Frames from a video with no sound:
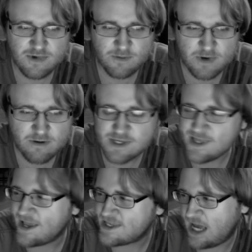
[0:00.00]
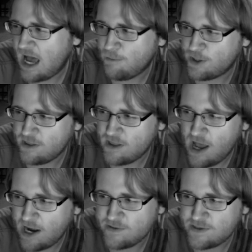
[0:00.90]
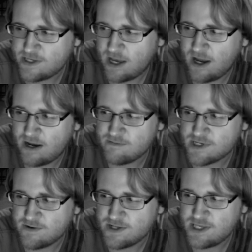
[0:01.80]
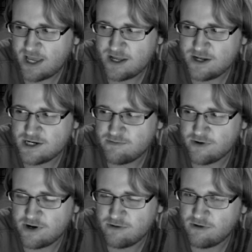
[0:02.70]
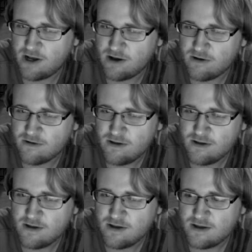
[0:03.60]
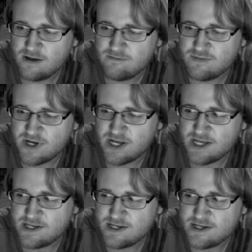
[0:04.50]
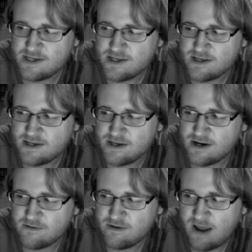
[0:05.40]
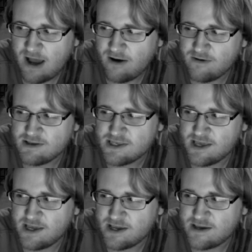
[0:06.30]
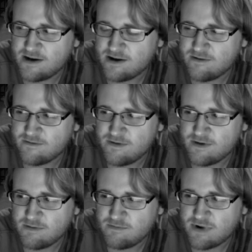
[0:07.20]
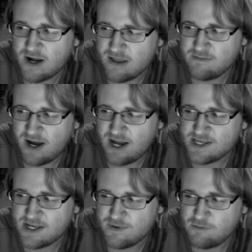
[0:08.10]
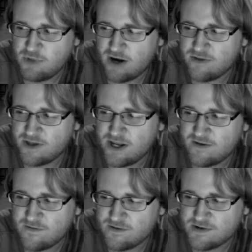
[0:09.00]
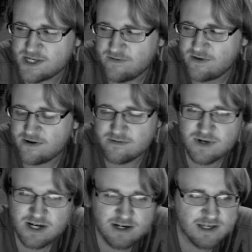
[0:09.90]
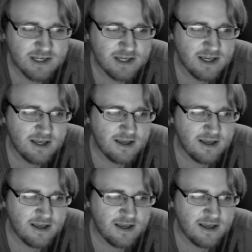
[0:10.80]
But it was like top of the line at the time, so it's aged pretty well. But, now it's like, you could probably buy something better than it for $700.